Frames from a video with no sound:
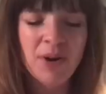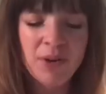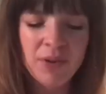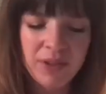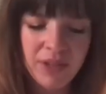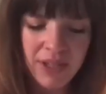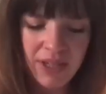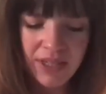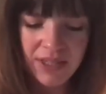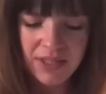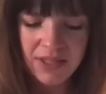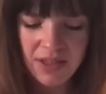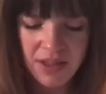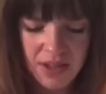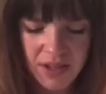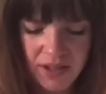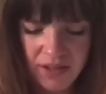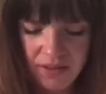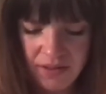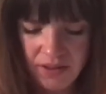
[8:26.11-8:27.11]
really into
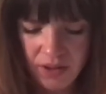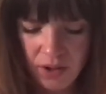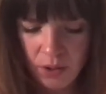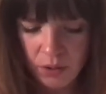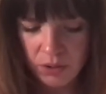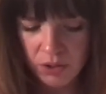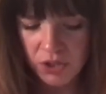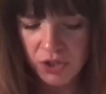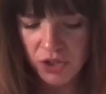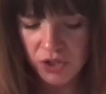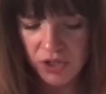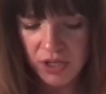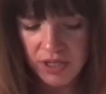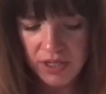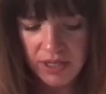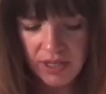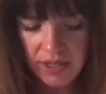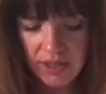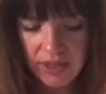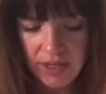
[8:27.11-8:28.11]
the whole
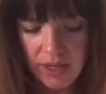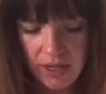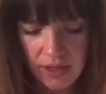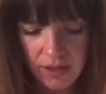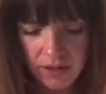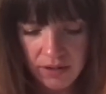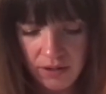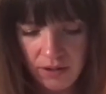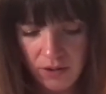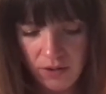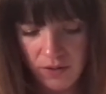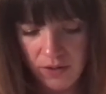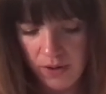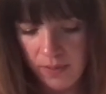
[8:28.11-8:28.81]
distressing thing all